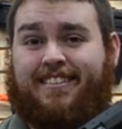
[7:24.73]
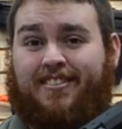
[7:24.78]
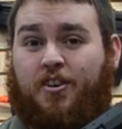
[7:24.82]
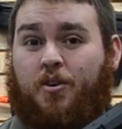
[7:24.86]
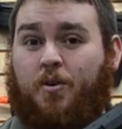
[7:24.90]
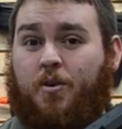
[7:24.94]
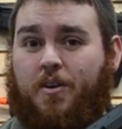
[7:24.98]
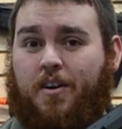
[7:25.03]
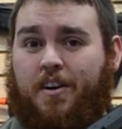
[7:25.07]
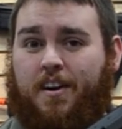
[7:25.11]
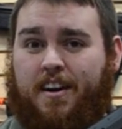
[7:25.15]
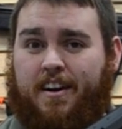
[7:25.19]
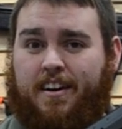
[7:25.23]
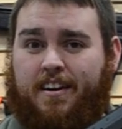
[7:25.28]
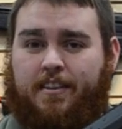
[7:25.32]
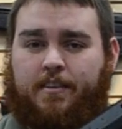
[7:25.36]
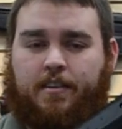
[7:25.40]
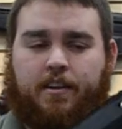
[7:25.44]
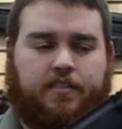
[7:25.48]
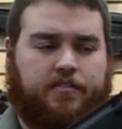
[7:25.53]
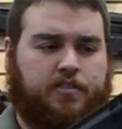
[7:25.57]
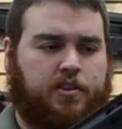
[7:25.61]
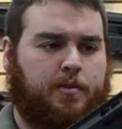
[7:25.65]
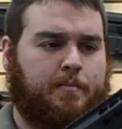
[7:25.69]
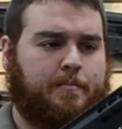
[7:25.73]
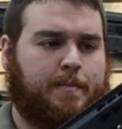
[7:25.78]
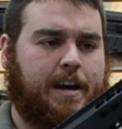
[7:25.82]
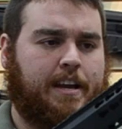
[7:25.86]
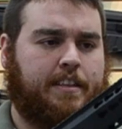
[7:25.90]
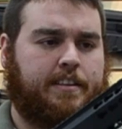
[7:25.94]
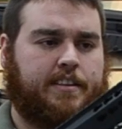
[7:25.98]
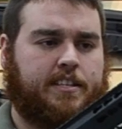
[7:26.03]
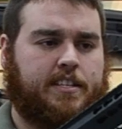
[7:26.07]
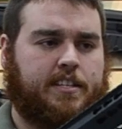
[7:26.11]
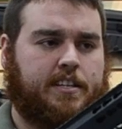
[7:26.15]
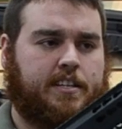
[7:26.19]
Or if you would buy
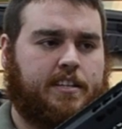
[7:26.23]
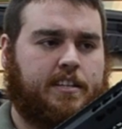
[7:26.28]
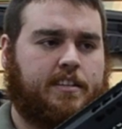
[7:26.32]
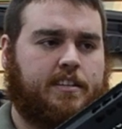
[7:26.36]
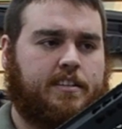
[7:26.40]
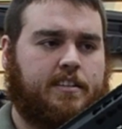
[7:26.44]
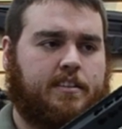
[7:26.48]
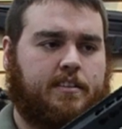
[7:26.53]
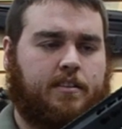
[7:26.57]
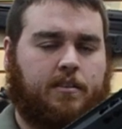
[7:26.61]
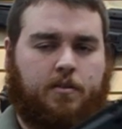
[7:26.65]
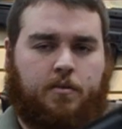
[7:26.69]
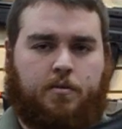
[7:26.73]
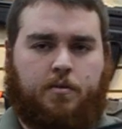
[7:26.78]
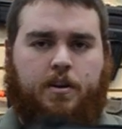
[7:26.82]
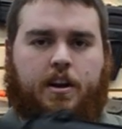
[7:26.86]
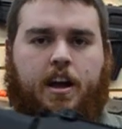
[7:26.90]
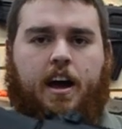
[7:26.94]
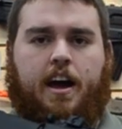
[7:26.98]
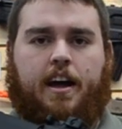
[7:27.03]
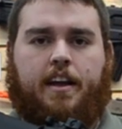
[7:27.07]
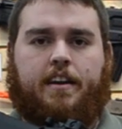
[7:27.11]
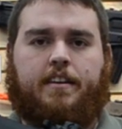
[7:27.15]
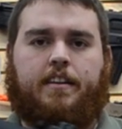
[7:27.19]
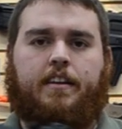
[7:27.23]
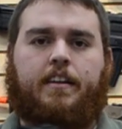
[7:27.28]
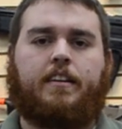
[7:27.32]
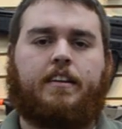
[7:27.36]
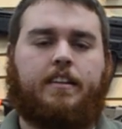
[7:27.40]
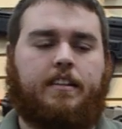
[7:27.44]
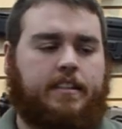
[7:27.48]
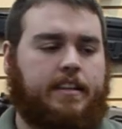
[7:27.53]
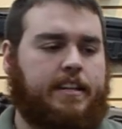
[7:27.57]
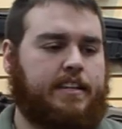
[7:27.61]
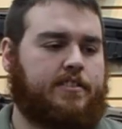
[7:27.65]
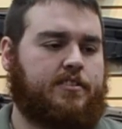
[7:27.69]
this thing. Or not.
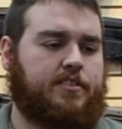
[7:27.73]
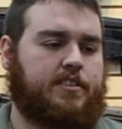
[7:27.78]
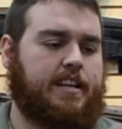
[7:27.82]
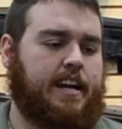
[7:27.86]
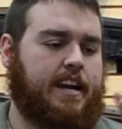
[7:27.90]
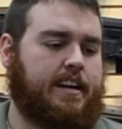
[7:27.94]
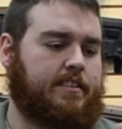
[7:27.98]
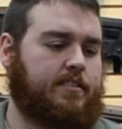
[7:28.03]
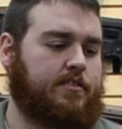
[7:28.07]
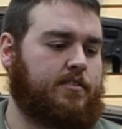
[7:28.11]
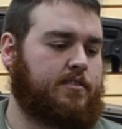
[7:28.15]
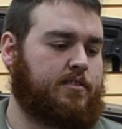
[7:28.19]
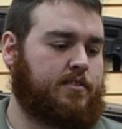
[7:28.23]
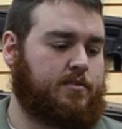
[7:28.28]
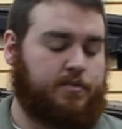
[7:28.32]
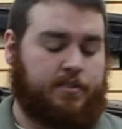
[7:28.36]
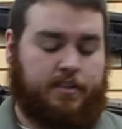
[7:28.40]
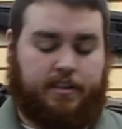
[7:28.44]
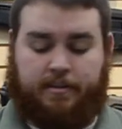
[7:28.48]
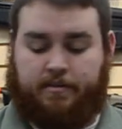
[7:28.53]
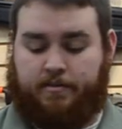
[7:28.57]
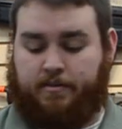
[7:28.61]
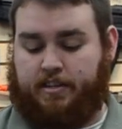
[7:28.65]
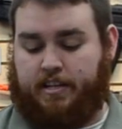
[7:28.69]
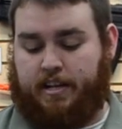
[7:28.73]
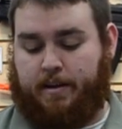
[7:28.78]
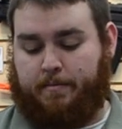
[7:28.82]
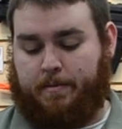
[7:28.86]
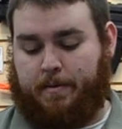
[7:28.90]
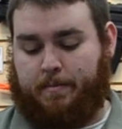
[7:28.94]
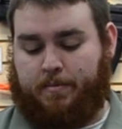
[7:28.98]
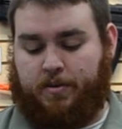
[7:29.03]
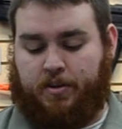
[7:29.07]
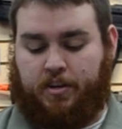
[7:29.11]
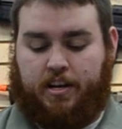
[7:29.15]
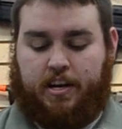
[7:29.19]
Lancer Tactical is really stepped
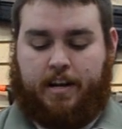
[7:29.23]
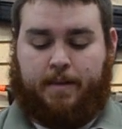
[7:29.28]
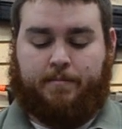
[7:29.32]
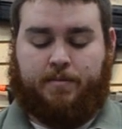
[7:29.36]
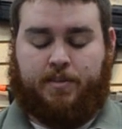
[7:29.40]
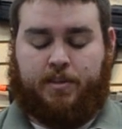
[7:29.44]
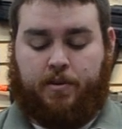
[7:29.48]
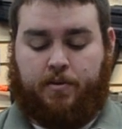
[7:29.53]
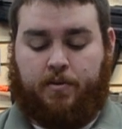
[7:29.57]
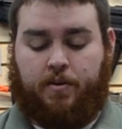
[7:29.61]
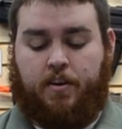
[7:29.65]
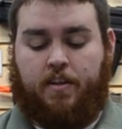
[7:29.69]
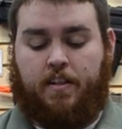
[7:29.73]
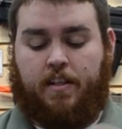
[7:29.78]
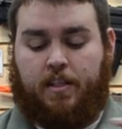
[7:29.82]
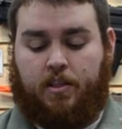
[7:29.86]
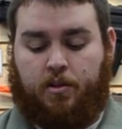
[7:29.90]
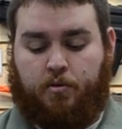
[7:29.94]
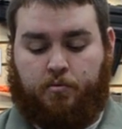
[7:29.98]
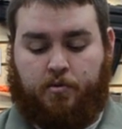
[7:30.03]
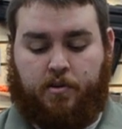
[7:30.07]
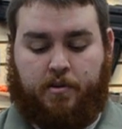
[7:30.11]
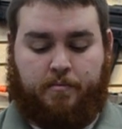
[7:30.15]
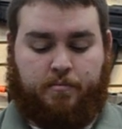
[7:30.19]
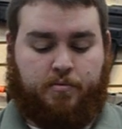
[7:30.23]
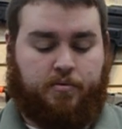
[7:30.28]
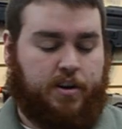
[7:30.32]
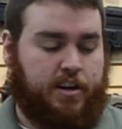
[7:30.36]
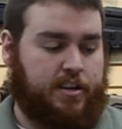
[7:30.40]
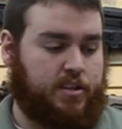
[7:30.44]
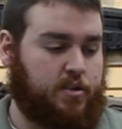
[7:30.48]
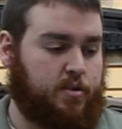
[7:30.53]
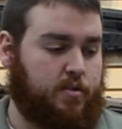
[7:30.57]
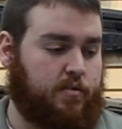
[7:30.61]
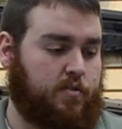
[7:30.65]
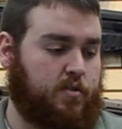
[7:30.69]
up their game, so we're
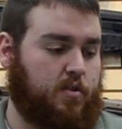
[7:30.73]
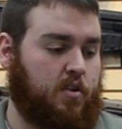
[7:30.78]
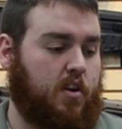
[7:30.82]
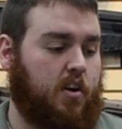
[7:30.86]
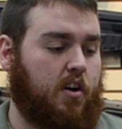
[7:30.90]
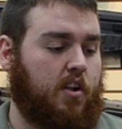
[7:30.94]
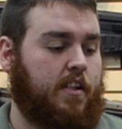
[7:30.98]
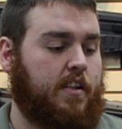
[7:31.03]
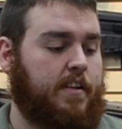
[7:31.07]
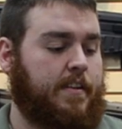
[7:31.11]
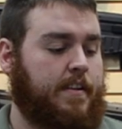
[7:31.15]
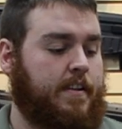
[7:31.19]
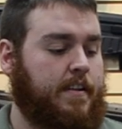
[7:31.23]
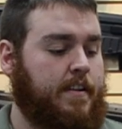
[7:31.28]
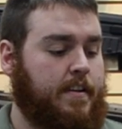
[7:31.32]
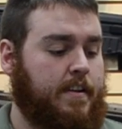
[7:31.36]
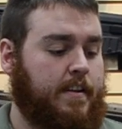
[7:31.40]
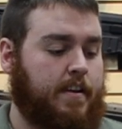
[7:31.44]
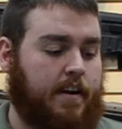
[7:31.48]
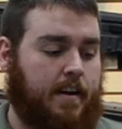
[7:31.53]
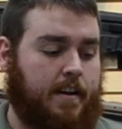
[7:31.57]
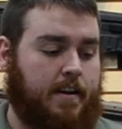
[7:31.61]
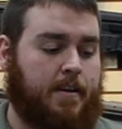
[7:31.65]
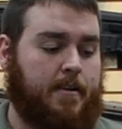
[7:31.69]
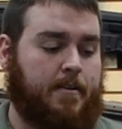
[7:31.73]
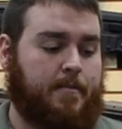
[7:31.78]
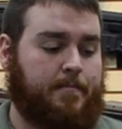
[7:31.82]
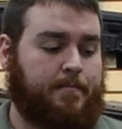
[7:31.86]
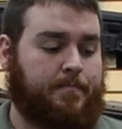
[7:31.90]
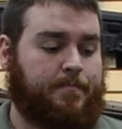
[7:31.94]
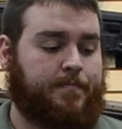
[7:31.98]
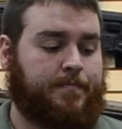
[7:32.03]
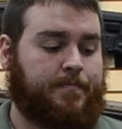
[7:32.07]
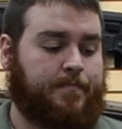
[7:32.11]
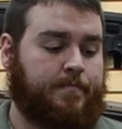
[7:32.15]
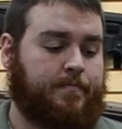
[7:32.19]
impressed overall. Um,
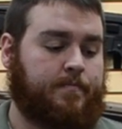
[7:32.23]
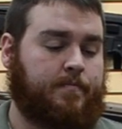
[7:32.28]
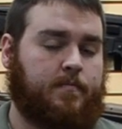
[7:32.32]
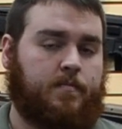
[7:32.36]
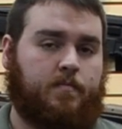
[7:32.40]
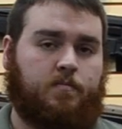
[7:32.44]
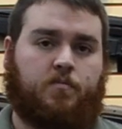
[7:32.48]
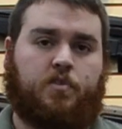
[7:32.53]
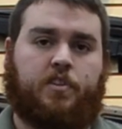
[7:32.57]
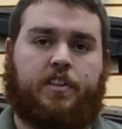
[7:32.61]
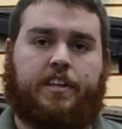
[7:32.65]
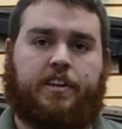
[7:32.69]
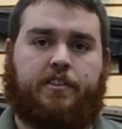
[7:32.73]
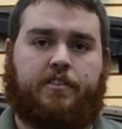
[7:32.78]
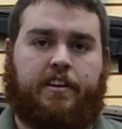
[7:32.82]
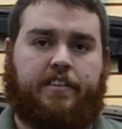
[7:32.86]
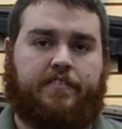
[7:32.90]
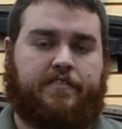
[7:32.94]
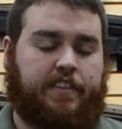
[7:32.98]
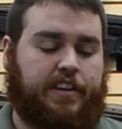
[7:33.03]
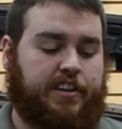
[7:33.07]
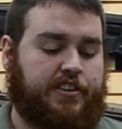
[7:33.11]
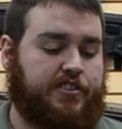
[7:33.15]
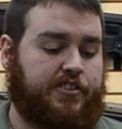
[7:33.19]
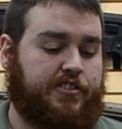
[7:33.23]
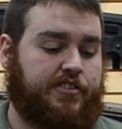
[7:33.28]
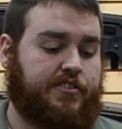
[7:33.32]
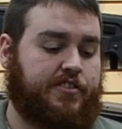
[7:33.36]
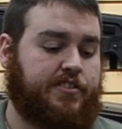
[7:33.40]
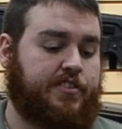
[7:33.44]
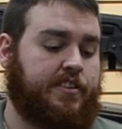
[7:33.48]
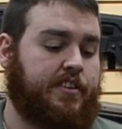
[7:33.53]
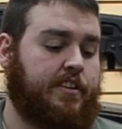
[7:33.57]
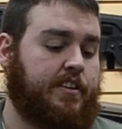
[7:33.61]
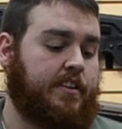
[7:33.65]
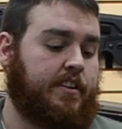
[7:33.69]
really great features.
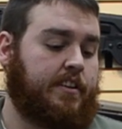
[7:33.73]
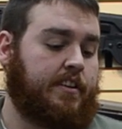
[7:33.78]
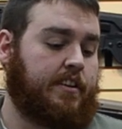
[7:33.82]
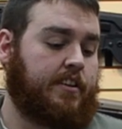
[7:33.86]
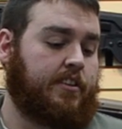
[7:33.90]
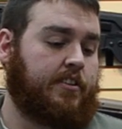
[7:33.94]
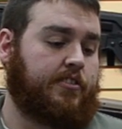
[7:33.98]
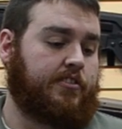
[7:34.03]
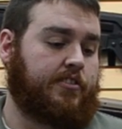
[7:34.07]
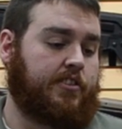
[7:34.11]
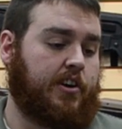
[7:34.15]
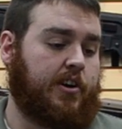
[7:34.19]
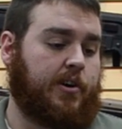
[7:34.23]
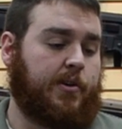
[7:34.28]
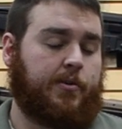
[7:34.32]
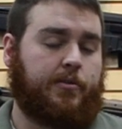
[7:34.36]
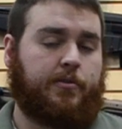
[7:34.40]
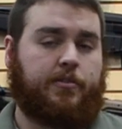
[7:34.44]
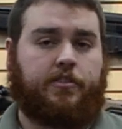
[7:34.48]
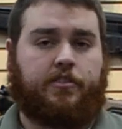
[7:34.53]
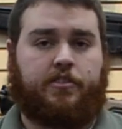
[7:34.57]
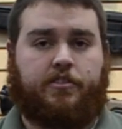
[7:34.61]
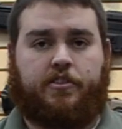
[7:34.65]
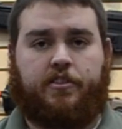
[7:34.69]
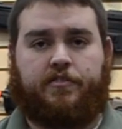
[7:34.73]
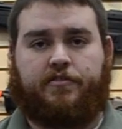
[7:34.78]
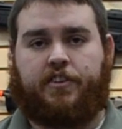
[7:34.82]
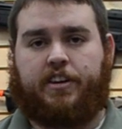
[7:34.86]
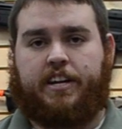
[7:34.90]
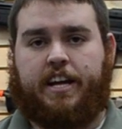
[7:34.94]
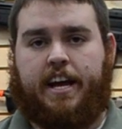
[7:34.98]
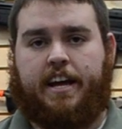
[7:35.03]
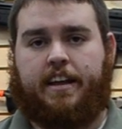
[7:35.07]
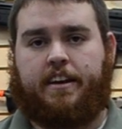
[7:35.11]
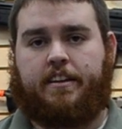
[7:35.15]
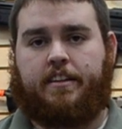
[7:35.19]
So don't
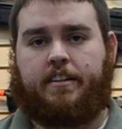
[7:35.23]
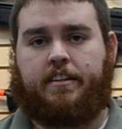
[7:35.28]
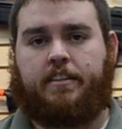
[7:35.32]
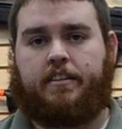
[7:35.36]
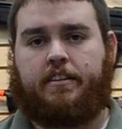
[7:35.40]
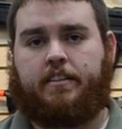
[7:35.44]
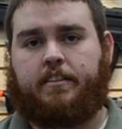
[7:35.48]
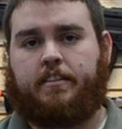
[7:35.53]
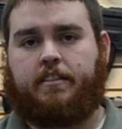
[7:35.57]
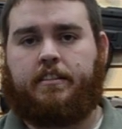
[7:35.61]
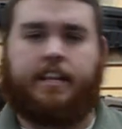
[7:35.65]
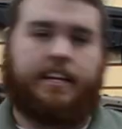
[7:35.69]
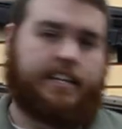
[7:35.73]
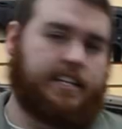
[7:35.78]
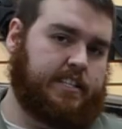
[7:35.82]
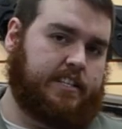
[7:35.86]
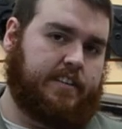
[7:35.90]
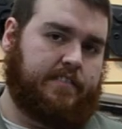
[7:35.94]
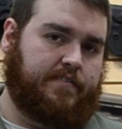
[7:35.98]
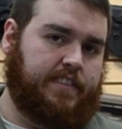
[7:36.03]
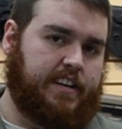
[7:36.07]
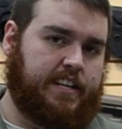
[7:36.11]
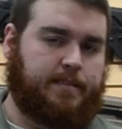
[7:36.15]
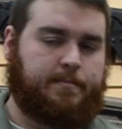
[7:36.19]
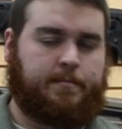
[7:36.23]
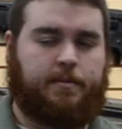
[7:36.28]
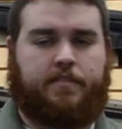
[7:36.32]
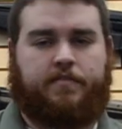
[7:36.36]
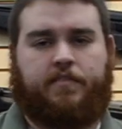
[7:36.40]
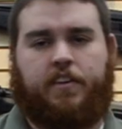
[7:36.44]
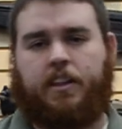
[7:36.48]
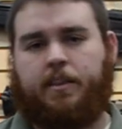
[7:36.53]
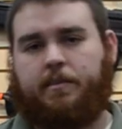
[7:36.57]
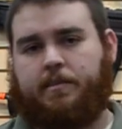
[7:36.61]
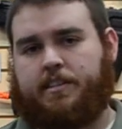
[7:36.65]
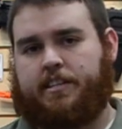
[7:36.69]
forget, like us on Facebook,
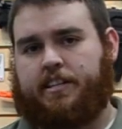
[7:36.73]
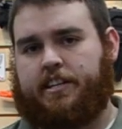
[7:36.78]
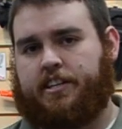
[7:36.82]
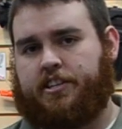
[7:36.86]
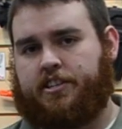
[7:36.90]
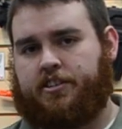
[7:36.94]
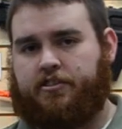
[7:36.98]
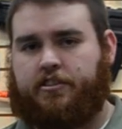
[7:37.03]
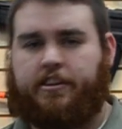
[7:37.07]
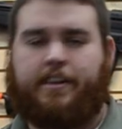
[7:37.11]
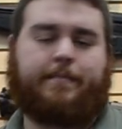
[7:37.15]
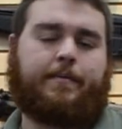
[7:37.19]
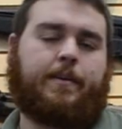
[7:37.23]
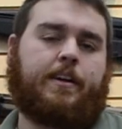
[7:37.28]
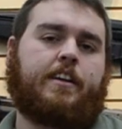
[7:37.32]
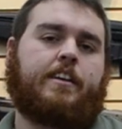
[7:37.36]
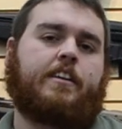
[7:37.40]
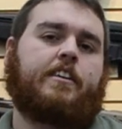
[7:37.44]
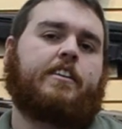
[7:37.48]
follow us on Instagram,